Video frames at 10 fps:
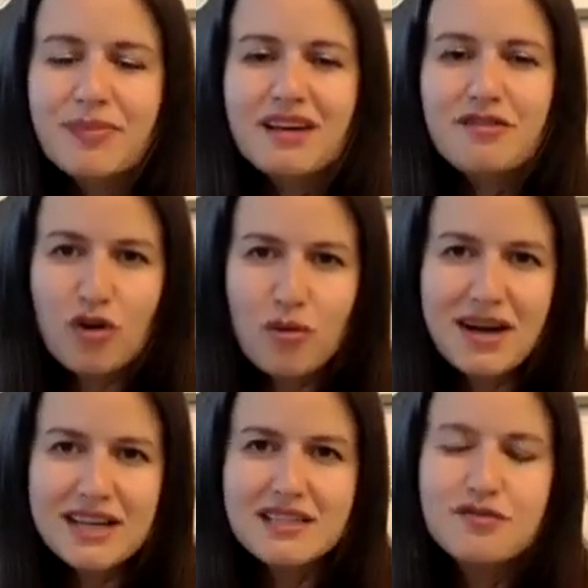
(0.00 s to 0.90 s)
from
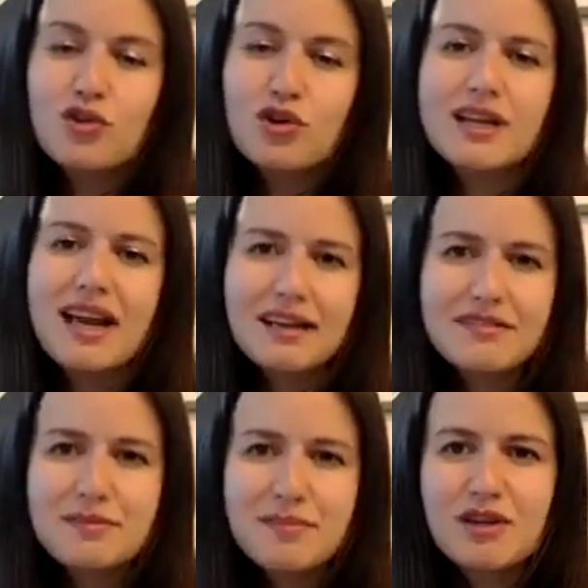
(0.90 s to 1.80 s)
us for the
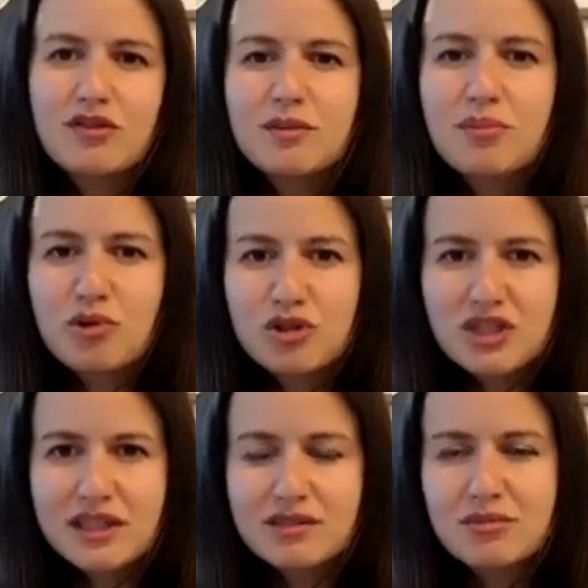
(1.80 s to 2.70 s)
lifespan of the
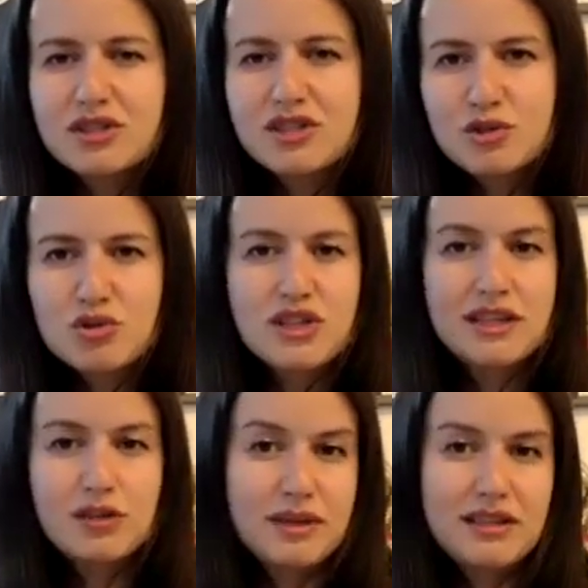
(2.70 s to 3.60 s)
project, which is usually
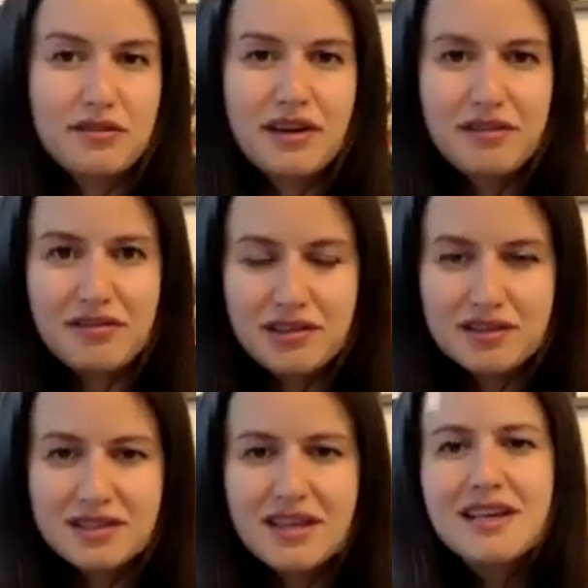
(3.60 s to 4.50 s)
25 years.
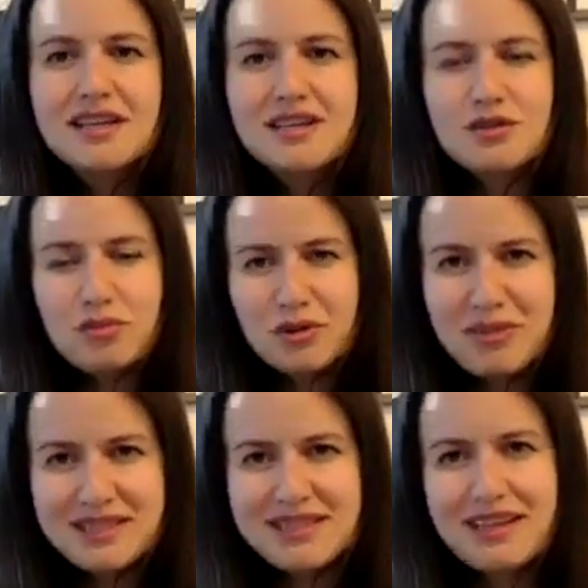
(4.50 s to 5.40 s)
So we're
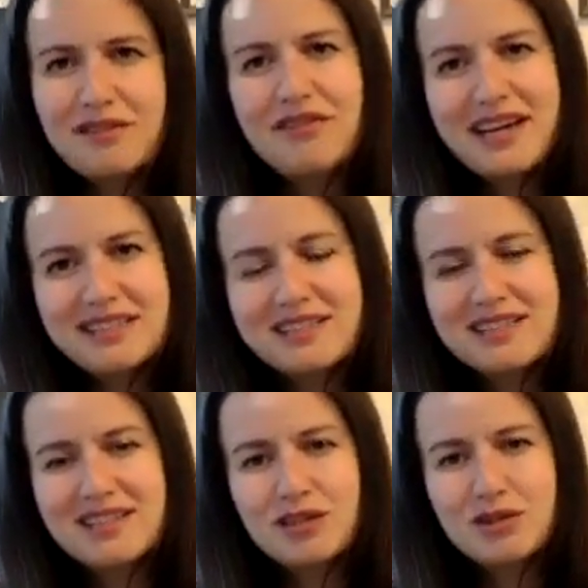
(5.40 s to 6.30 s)
basically financing
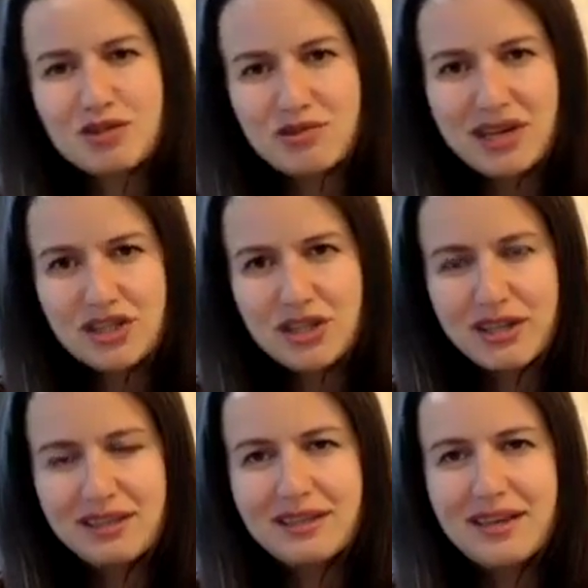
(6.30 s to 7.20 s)
the construction,
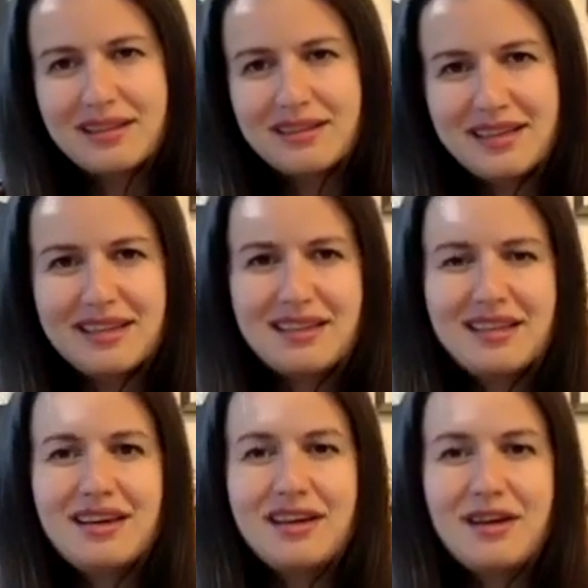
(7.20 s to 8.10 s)
and then
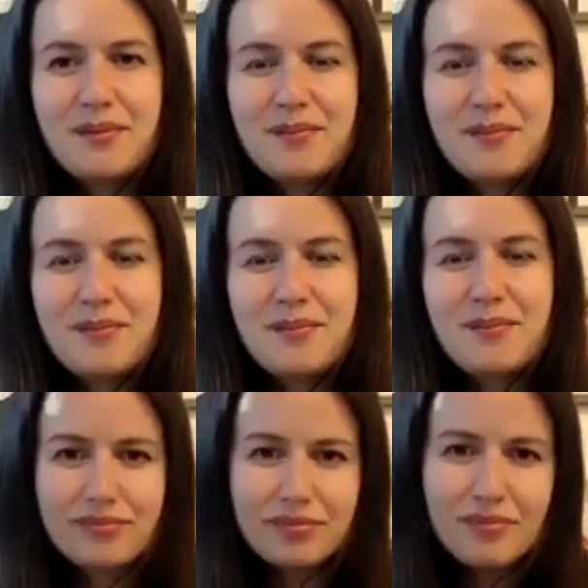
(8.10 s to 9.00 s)

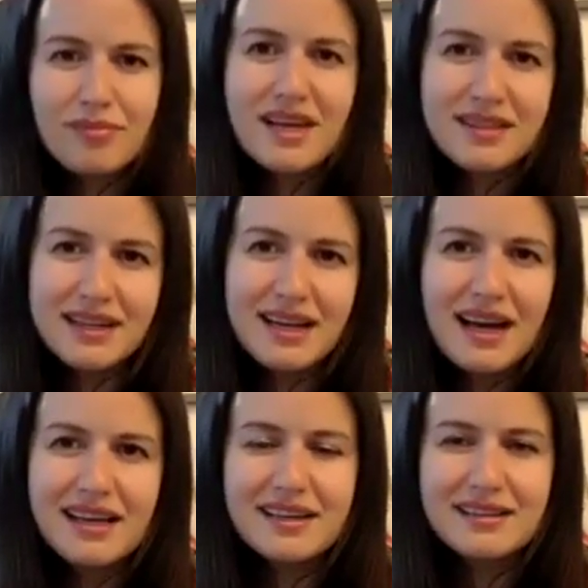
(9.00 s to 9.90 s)
the
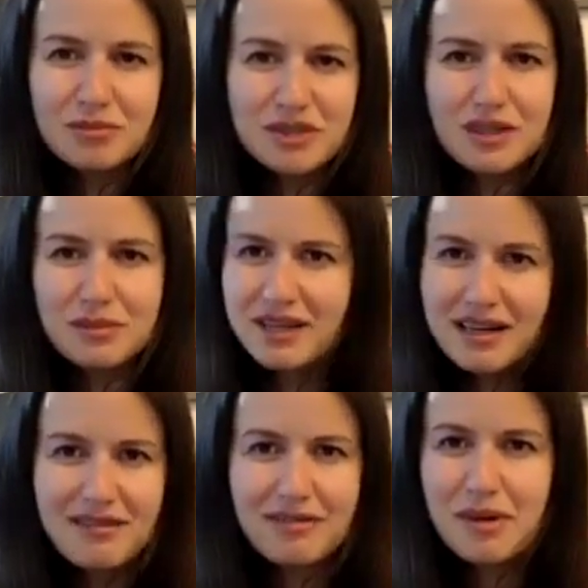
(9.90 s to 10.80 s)
client, which can be a
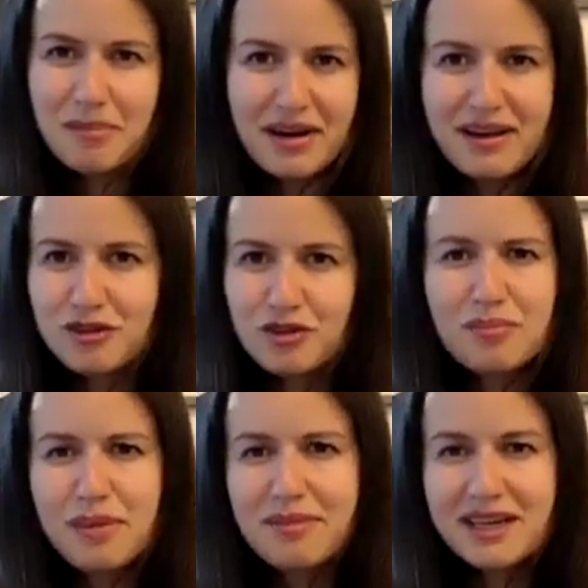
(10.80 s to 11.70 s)
government, a private or a
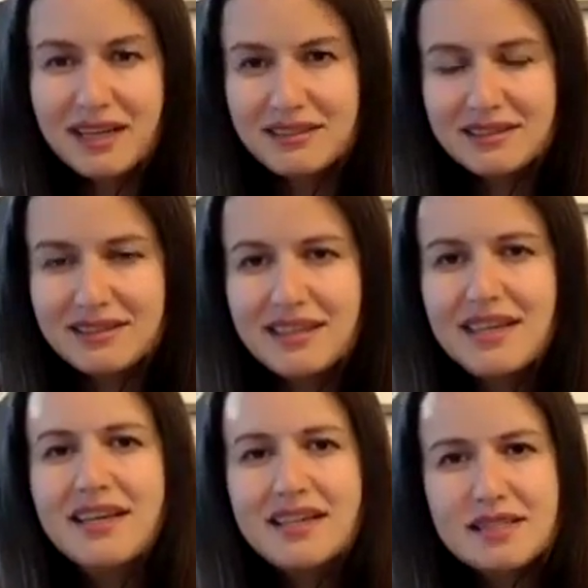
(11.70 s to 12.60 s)
public entity,
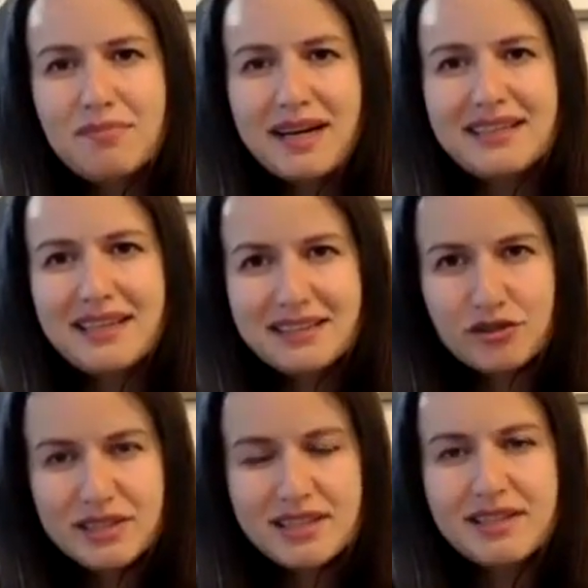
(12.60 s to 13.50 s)
is buying the
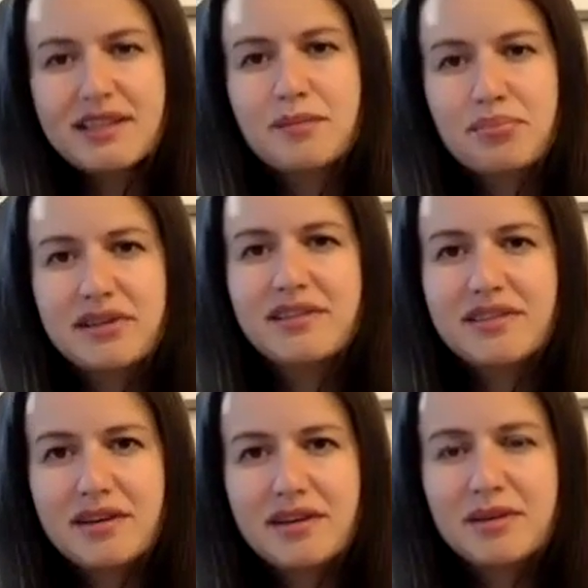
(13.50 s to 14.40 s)
electricity at a
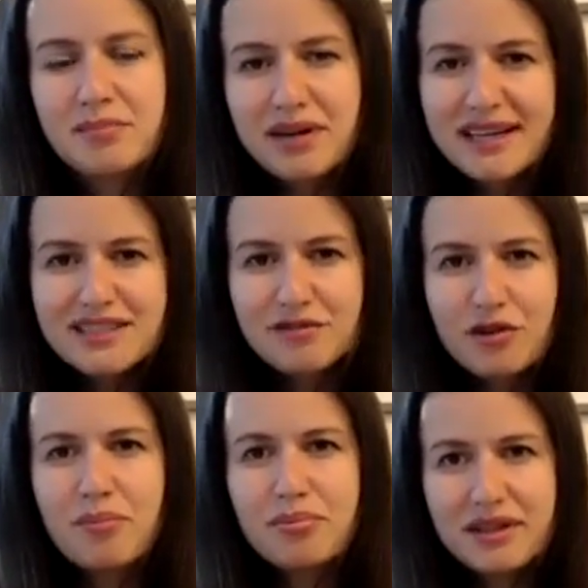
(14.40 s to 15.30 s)
predetermined price for a
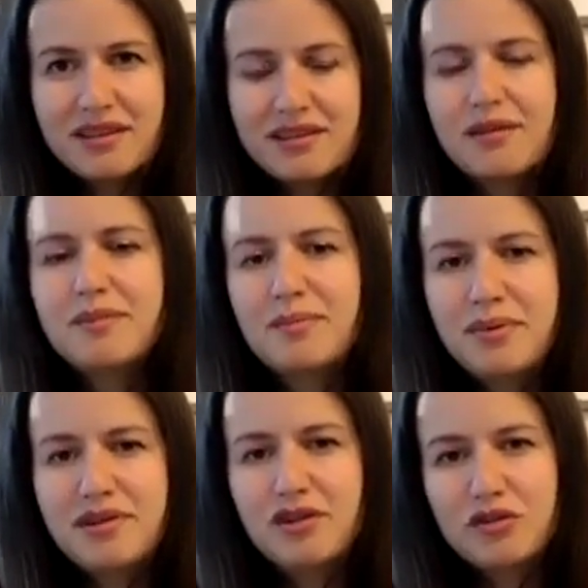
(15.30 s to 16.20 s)
predetermined
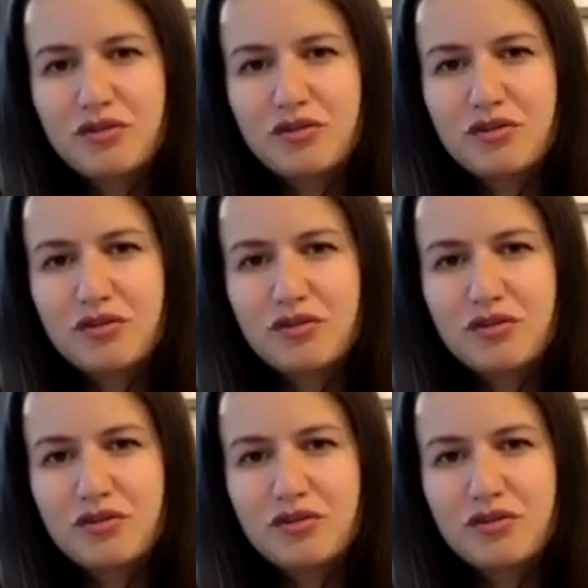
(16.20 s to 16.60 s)
period of time.